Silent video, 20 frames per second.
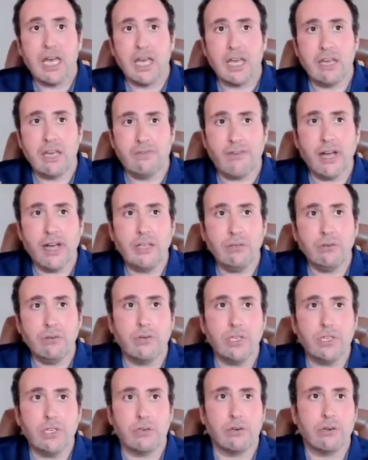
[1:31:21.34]
if I do
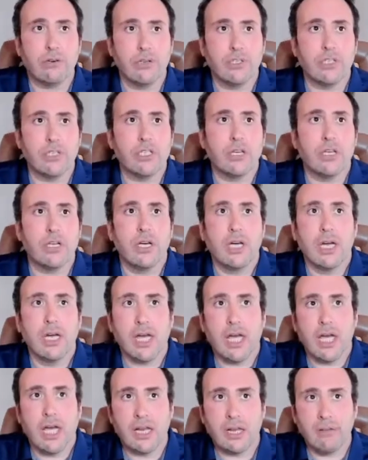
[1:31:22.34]
research
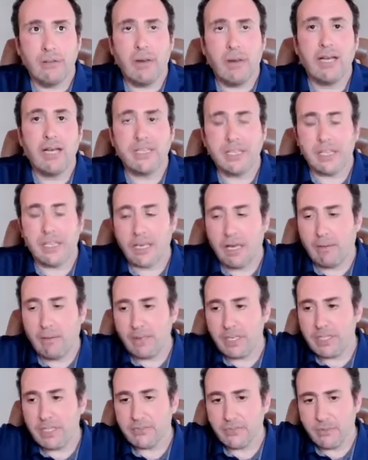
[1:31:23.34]
and I buy the
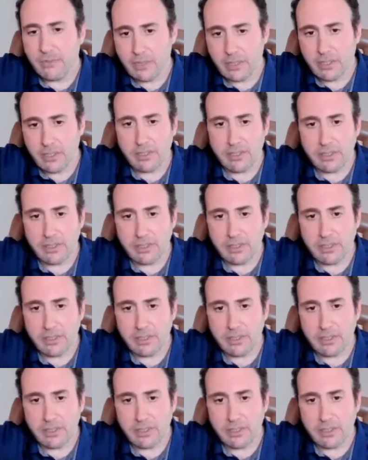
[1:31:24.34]
company's uh,